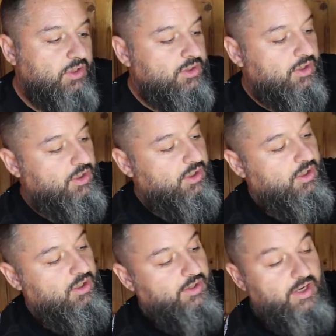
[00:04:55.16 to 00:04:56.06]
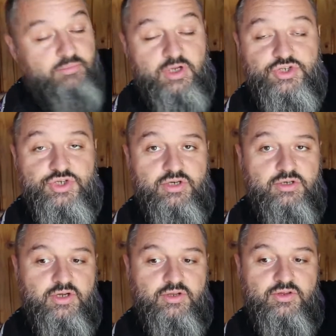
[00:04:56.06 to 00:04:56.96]
The air mixture,
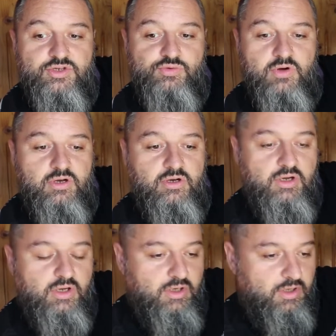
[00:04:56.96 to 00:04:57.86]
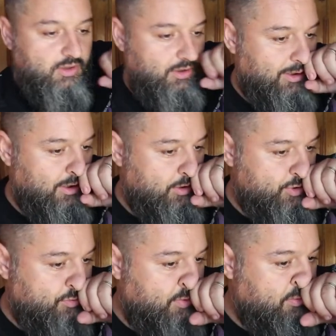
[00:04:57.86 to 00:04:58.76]
and this one, the
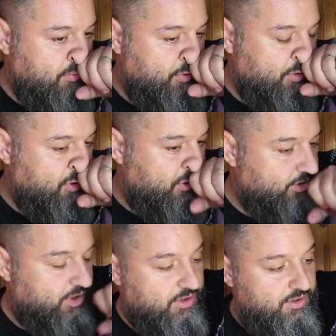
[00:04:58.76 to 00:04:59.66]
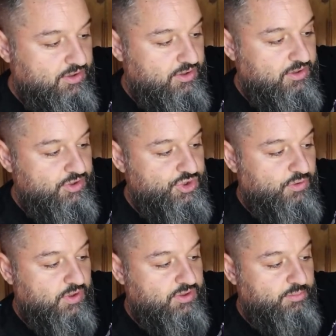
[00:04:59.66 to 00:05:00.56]
Scuba Pro, the
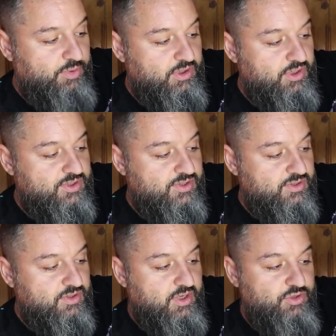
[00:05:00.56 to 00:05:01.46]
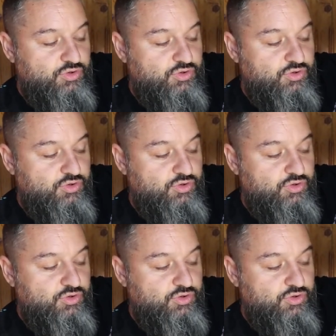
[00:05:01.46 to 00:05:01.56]
Shearwater Perdix let